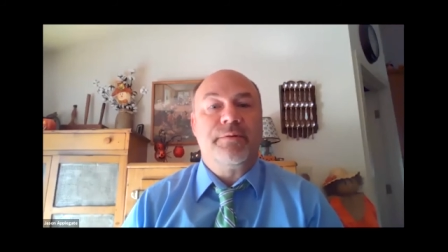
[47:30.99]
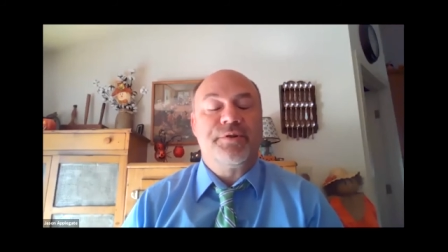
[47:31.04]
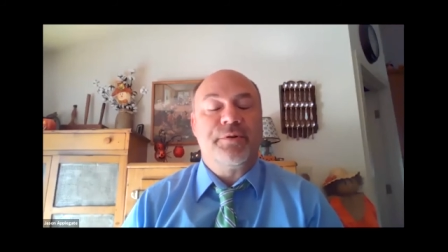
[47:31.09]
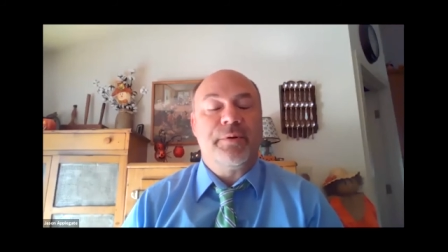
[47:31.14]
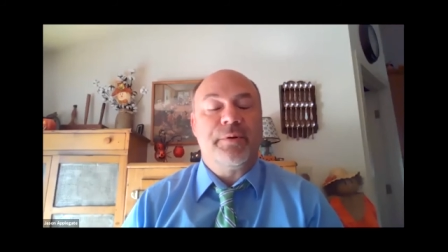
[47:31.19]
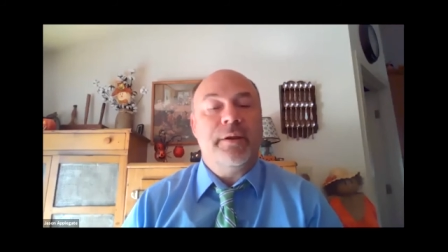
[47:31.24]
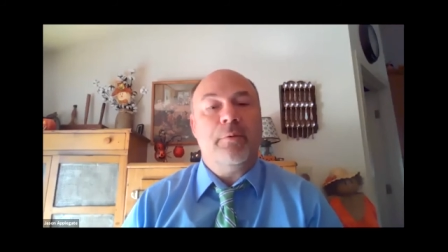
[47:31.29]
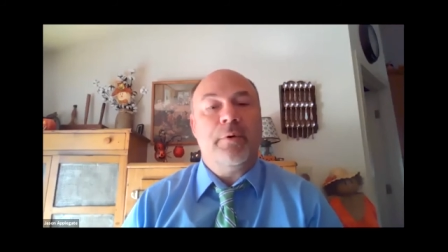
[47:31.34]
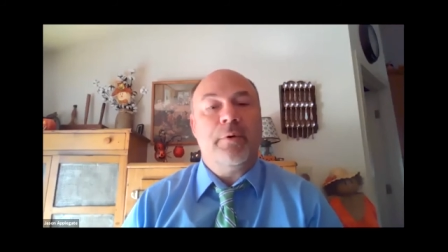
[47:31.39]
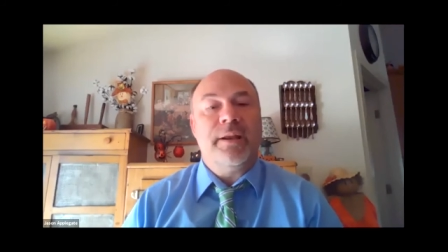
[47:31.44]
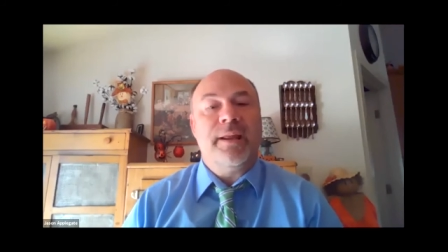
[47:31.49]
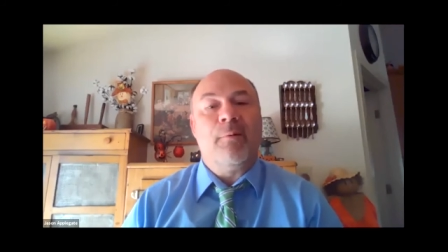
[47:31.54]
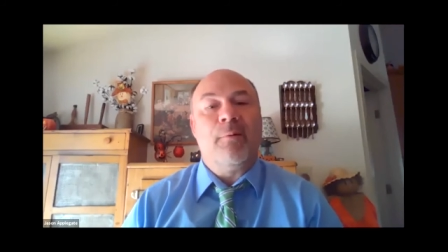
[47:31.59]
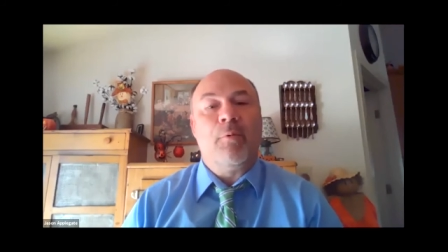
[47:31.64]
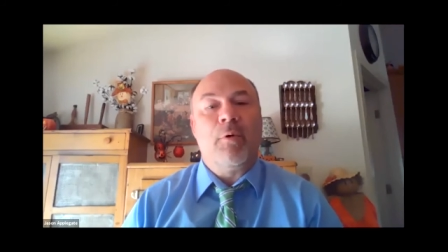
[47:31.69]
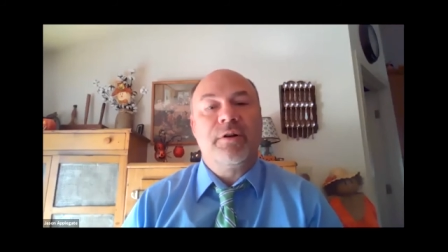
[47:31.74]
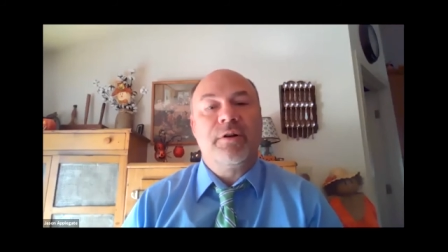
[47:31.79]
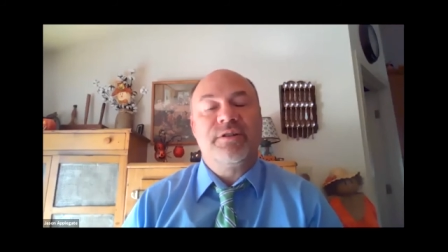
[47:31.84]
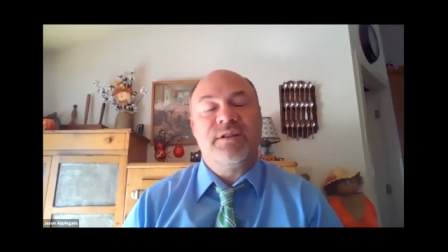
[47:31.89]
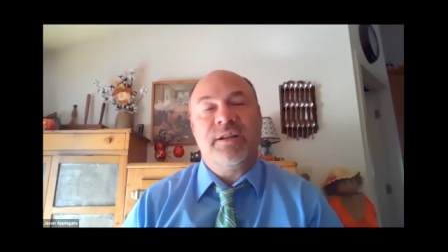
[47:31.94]
So anyone that
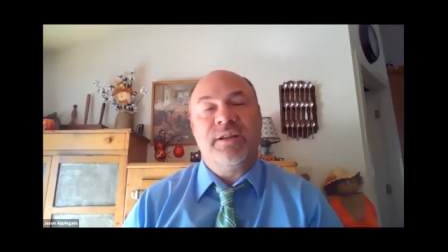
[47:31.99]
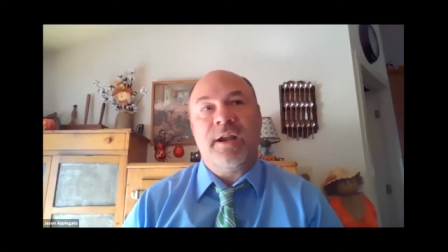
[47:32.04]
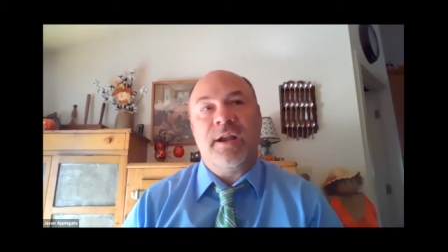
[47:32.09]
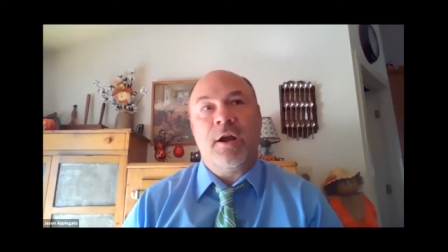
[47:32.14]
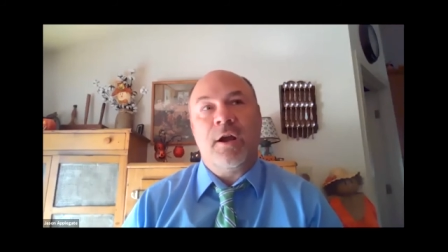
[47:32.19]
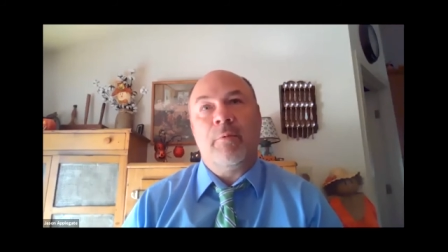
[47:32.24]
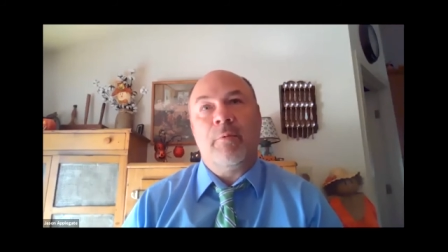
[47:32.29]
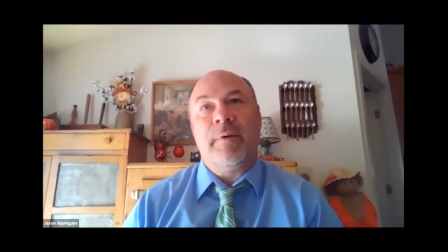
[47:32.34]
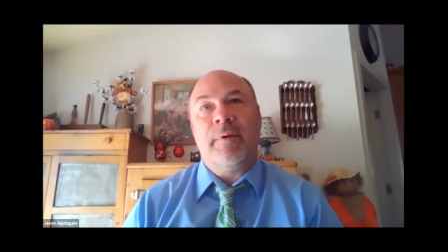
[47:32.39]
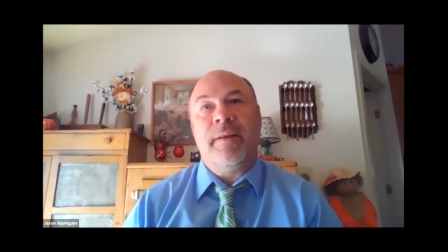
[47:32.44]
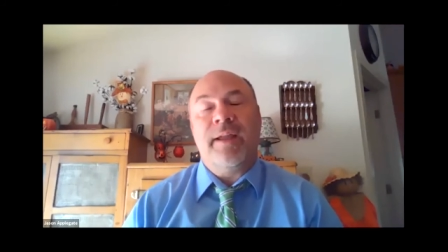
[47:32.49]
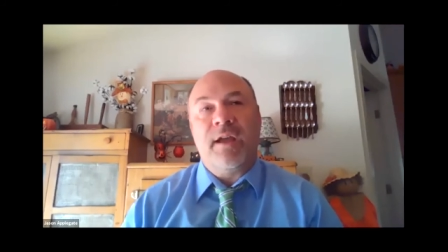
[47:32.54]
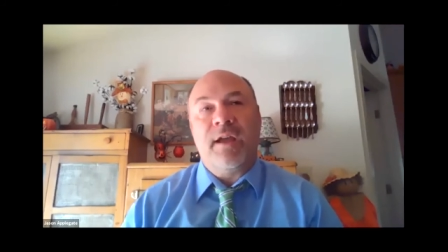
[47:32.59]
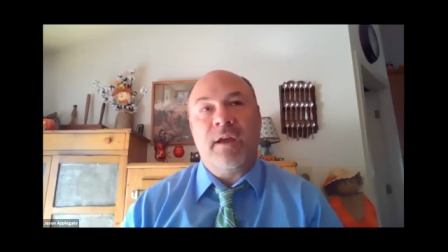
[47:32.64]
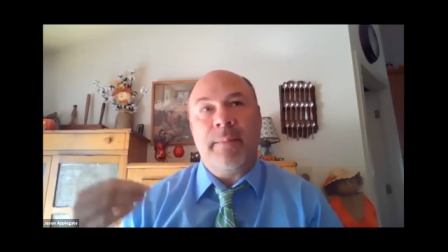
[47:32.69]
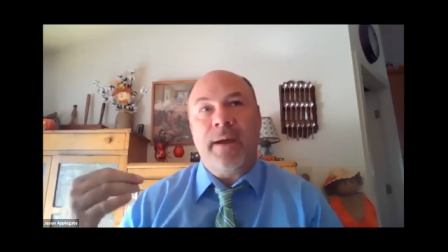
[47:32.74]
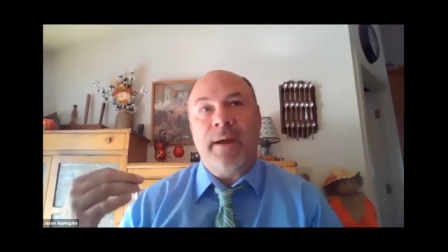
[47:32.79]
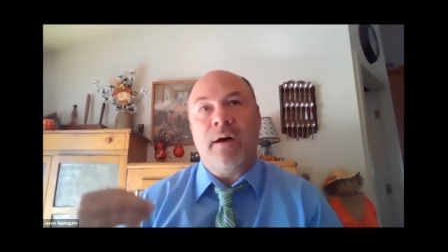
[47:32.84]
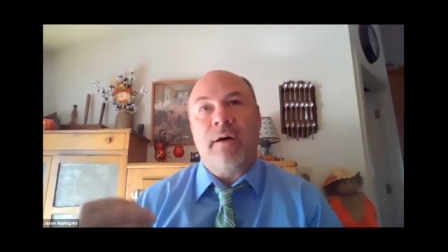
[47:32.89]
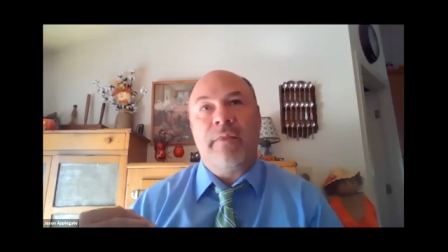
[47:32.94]
works in there, when they
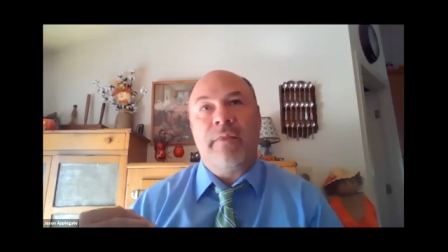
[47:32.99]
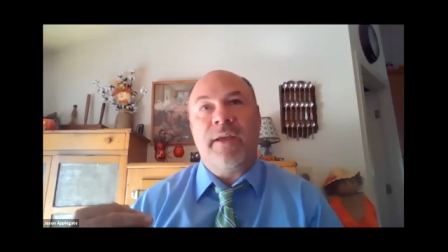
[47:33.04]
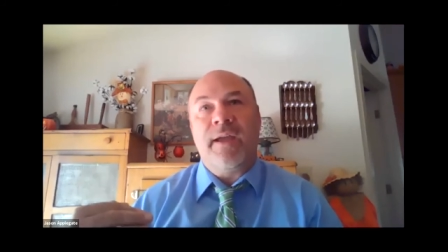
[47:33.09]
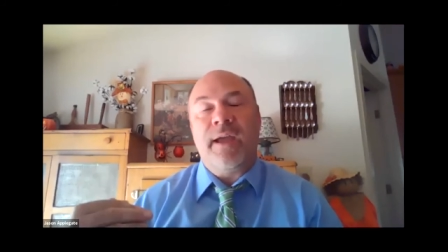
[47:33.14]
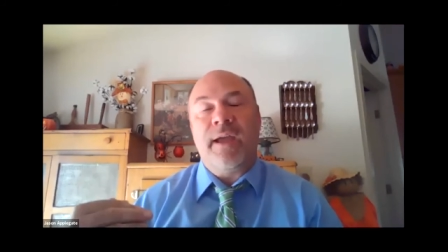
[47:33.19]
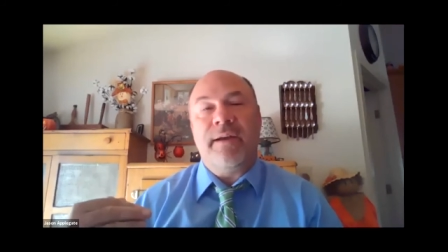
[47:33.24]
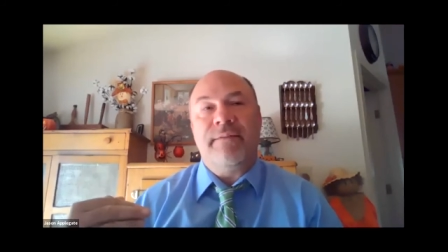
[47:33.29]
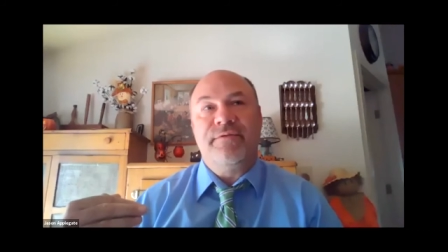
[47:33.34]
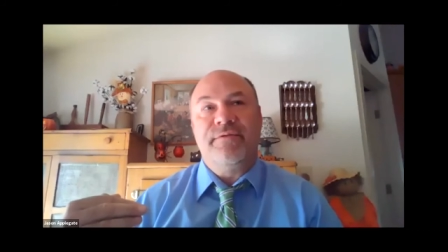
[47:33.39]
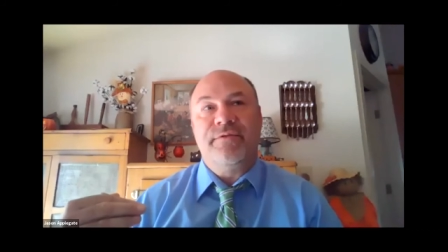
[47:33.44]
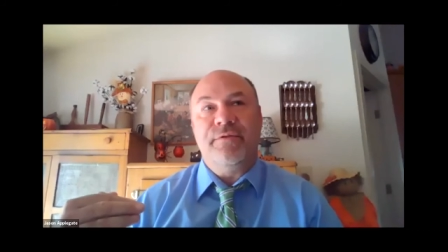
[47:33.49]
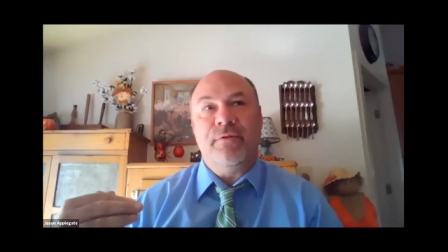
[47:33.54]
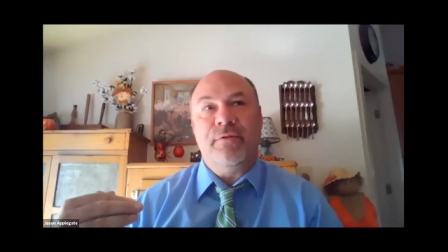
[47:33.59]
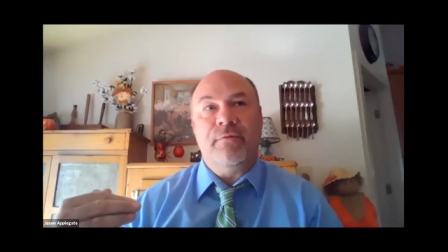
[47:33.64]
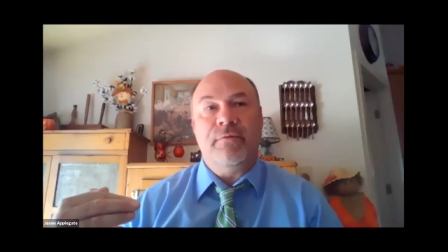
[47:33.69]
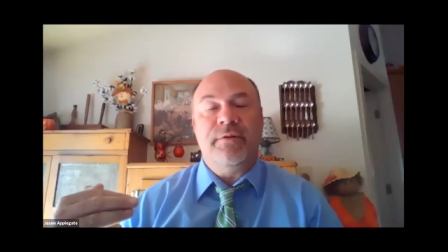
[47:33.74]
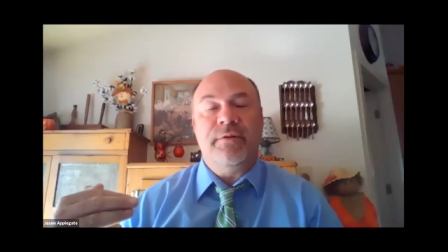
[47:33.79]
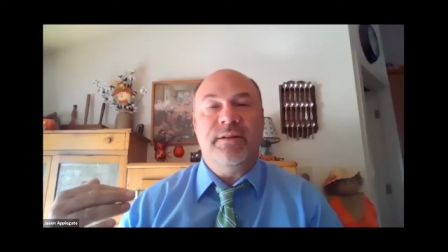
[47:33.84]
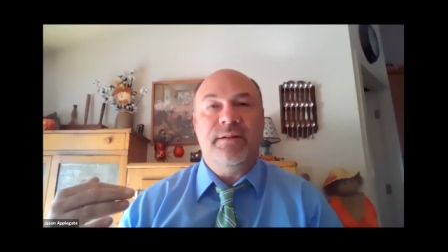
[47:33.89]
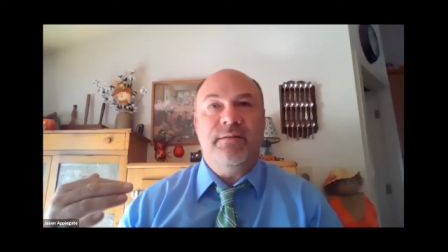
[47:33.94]
come out, they have to